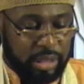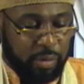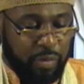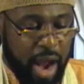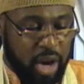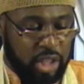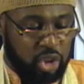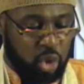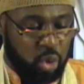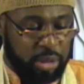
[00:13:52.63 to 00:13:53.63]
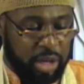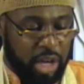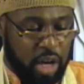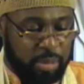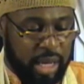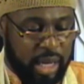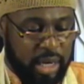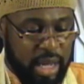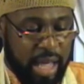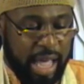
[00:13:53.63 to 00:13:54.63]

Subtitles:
The fire consumed their young men,